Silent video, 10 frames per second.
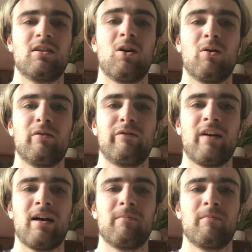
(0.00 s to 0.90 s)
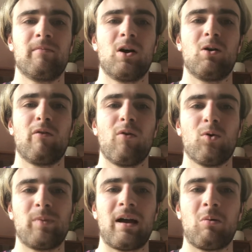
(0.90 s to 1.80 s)
a lot of
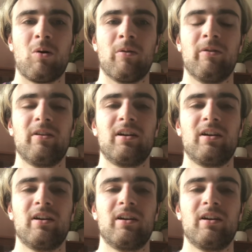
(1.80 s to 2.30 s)
horsepower on.